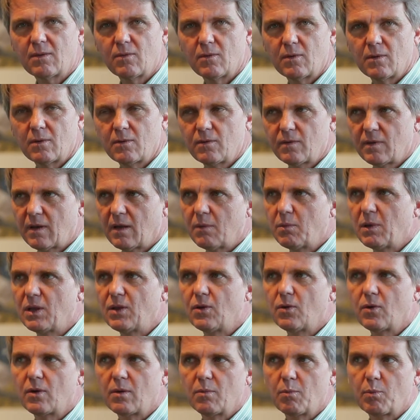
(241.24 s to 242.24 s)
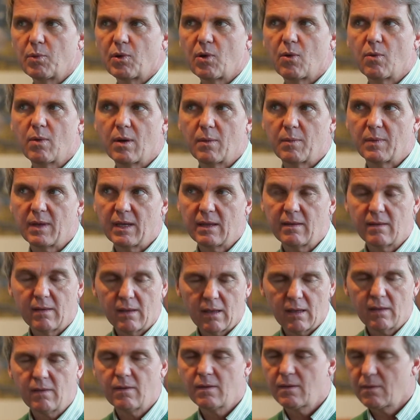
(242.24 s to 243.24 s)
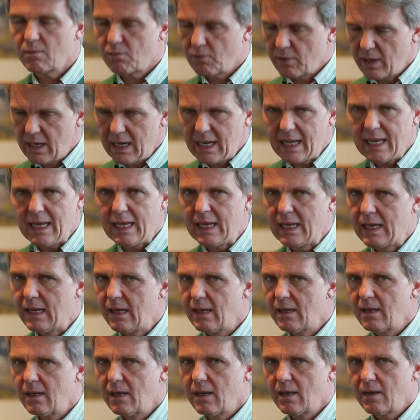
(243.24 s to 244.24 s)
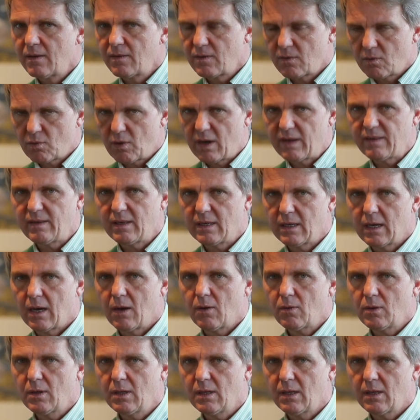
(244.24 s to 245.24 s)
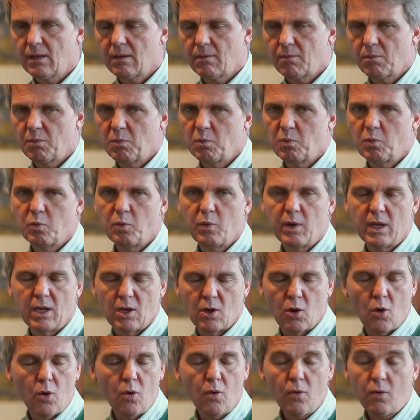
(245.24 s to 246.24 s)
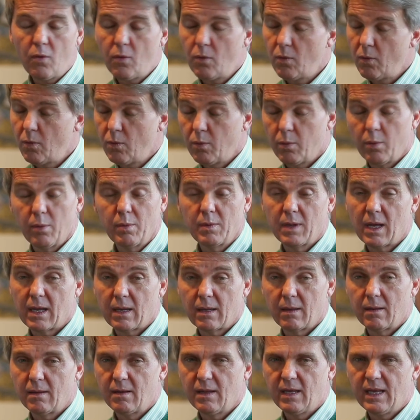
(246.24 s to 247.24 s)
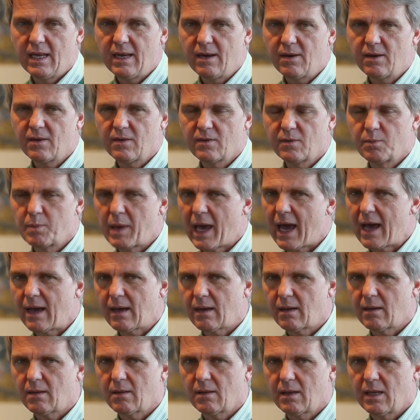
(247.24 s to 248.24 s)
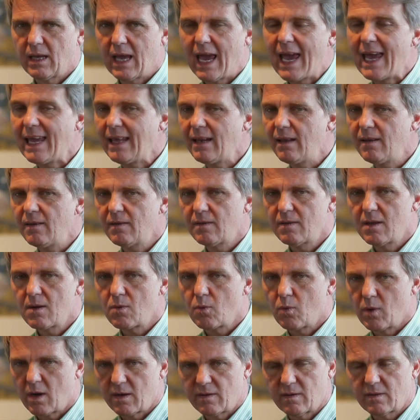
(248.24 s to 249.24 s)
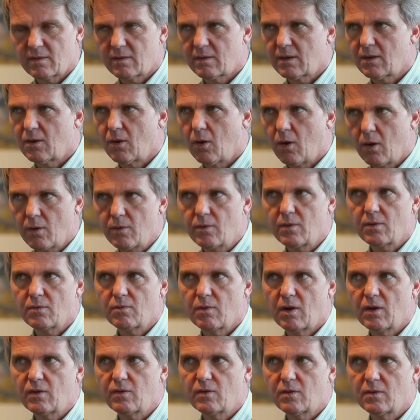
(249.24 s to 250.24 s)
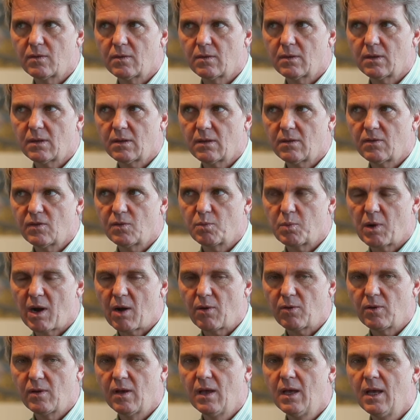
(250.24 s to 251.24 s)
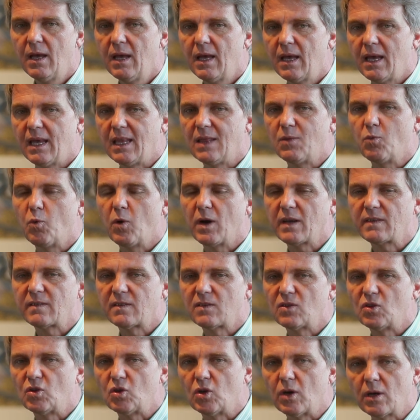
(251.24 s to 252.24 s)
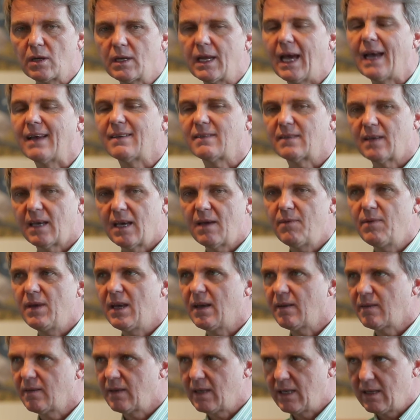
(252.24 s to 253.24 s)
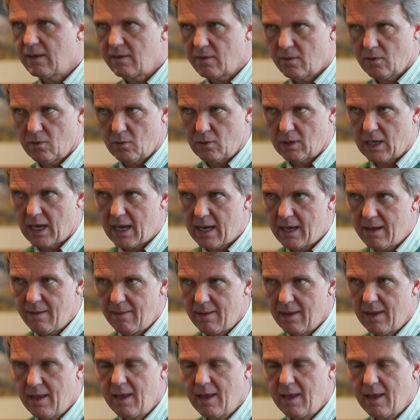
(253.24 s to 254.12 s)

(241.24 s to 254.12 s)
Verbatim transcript: or Salvadoran problem. It's, it's really stressing out. Uh, we know that years back in the eighties, there was other rust sprout. It was not as heavy as it is today.